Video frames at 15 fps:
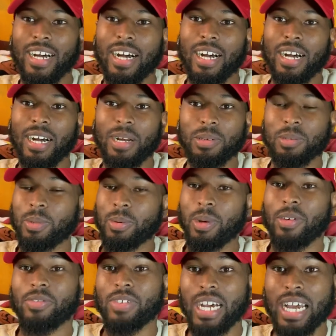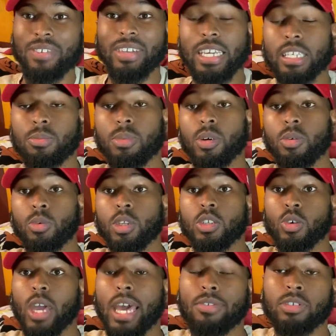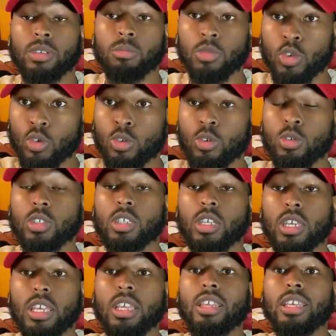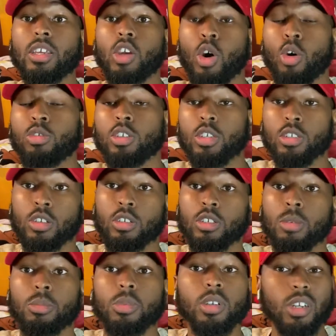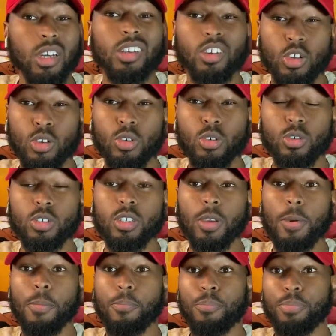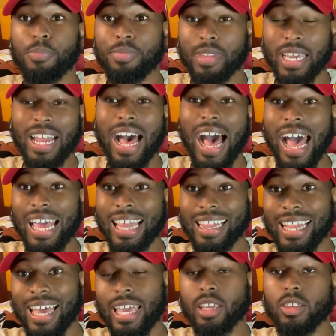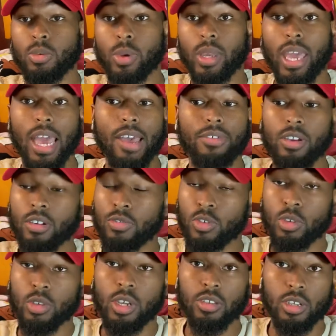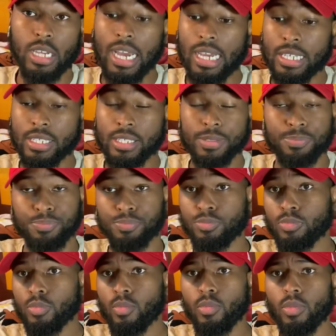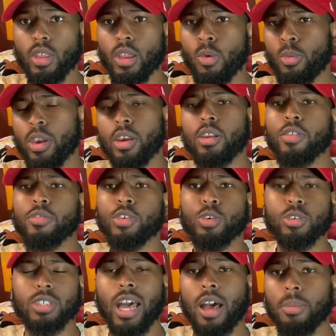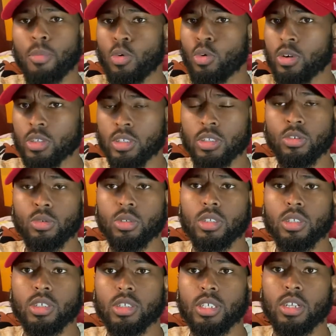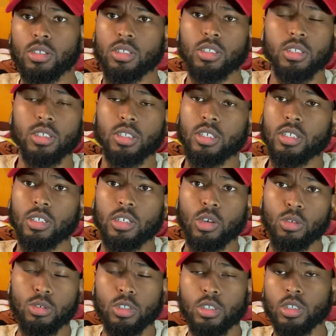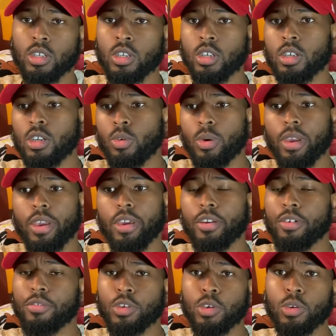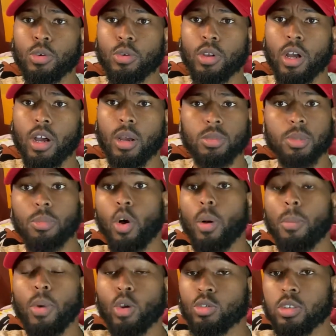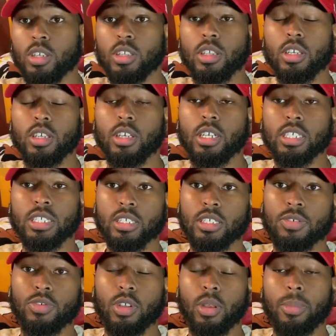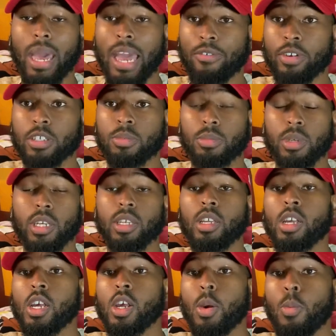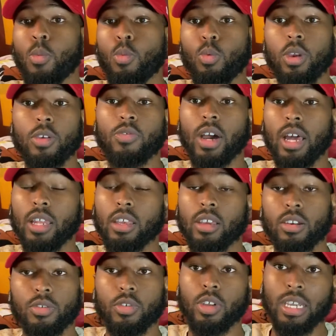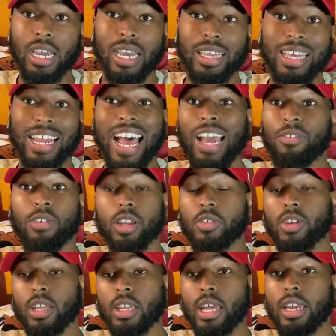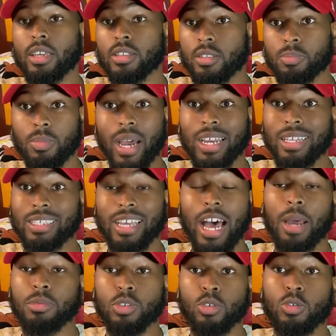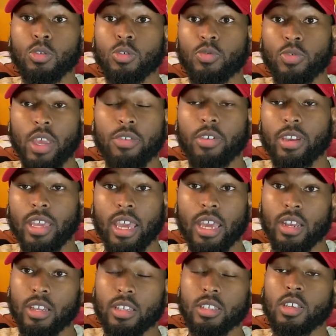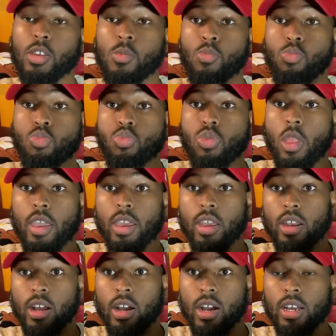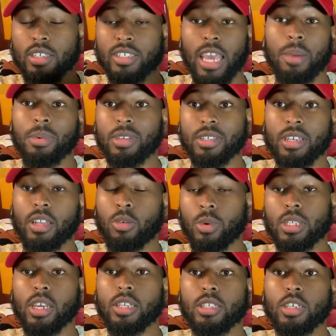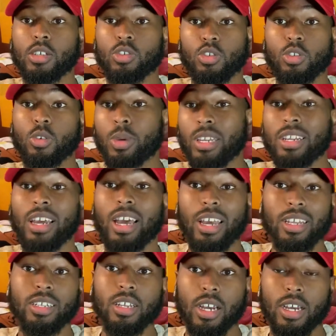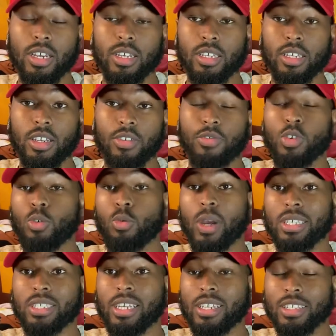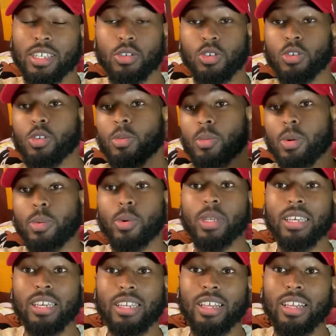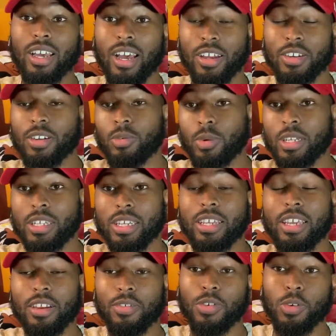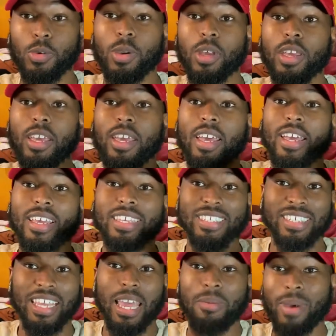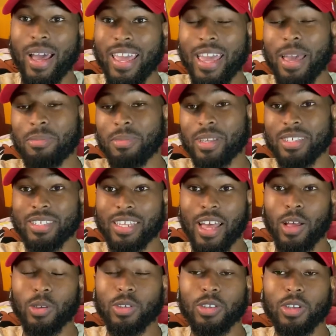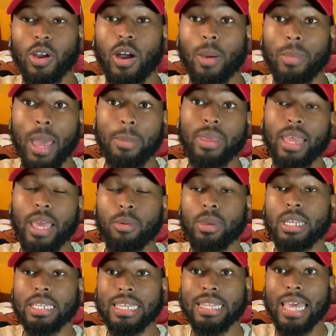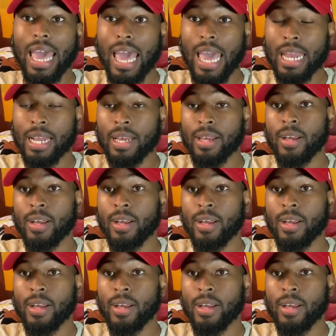It's been about 5 days, but we do have some news in the coaching search. Some good news that I like. We have interviewed other guys. We interviewed Scott Morrison, who was the Celtics assistant coach. We interviewed Jamal Mosley, the assistant for the Mavericks. But we finally interviewed a guy that I really, really like. My top two favorite candidates. And Sam Cassell and Wes Unseld Jr. We did not interview Wes Unseld Jr., but we did interview Sam I Am Cassell. So I'm happy that we did that.